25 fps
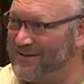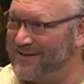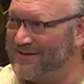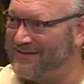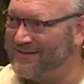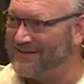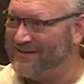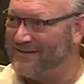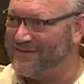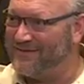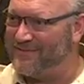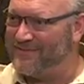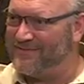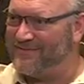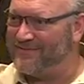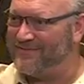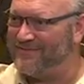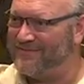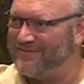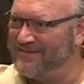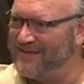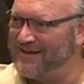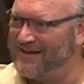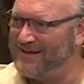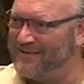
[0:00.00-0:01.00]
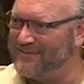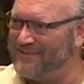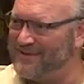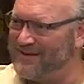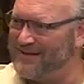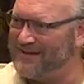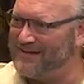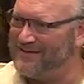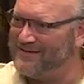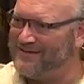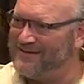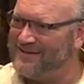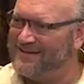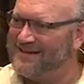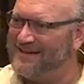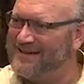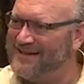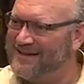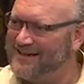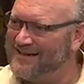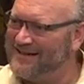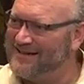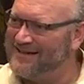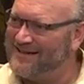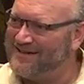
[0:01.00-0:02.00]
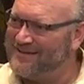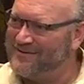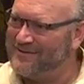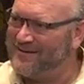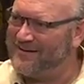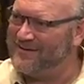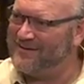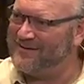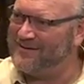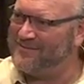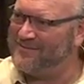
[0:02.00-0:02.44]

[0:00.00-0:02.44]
myself up here in Kuala